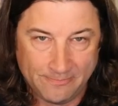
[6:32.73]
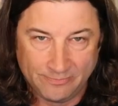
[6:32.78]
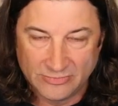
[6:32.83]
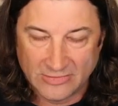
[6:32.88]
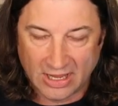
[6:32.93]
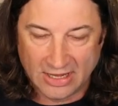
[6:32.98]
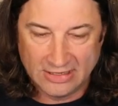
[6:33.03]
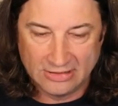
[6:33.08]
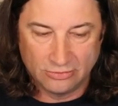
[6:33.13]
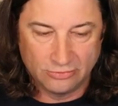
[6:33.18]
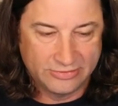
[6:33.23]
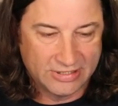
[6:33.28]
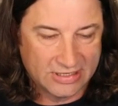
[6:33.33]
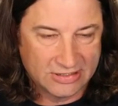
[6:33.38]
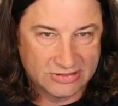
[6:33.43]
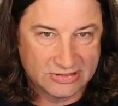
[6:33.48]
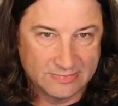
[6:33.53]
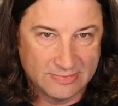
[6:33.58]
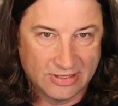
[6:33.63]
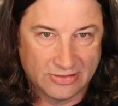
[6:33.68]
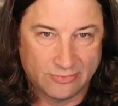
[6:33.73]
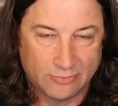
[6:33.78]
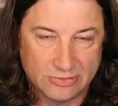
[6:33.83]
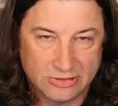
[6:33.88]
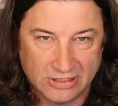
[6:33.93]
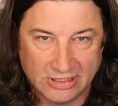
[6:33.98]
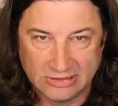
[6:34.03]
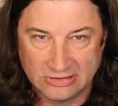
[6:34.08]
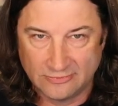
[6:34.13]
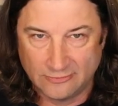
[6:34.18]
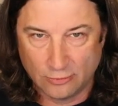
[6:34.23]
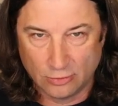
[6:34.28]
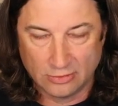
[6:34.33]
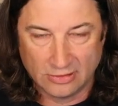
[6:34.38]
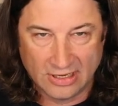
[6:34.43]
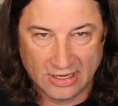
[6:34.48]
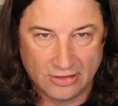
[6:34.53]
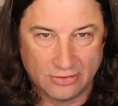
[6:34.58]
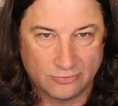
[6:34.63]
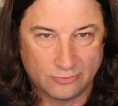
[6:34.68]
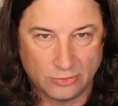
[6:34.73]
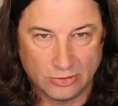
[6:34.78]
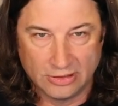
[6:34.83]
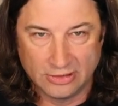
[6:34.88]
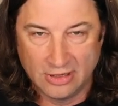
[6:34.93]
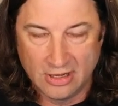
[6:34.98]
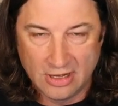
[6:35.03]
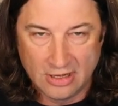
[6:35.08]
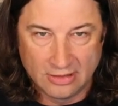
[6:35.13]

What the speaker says: "Hey, Lieutenant Smith, when you get to Fort Leonard Wood,